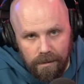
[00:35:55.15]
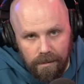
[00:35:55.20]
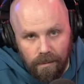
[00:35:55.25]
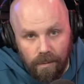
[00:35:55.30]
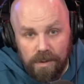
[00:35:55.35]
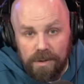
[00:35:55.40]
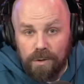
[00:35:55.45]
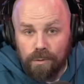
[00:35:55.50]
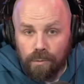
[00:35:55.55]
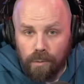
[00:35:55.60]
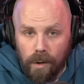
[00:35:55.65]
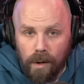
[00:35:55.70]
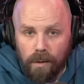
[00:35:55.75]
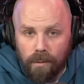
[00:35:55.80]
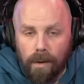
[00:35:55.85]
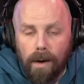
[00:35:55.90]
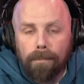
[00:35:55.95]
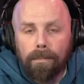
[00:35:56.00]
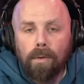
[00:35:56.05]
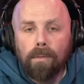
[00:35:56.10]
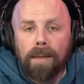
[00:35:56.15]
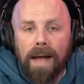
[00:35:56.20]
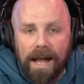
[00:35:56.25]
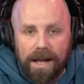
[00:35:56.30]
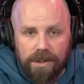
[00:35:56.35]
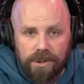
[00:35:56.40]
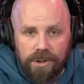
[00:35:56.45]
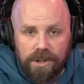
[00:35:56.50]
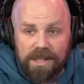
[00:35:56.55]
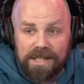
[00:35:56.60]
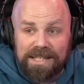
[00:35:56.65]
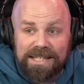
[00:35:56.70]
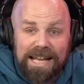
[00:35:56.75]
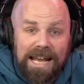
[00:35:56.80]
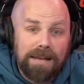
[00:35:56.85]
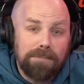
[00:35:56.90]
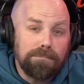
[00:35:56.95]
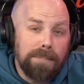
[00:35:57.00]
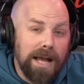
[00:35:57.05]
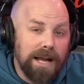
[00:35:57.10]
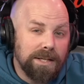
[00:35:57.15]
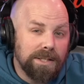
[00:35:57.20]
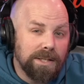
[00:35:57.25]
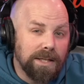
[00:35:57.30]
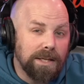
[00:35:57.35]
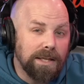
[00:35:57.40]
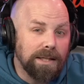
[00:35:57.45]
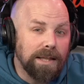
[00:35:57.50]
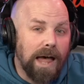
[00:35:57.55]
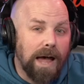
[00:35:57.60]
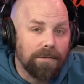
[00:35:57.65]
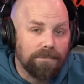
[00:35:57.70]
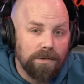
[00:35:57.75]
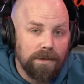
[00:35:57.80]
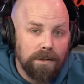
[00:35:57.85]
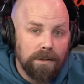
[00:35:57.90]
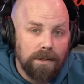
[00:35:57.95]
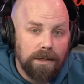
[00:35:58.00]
was the Royal Rumble match, the same match that he left?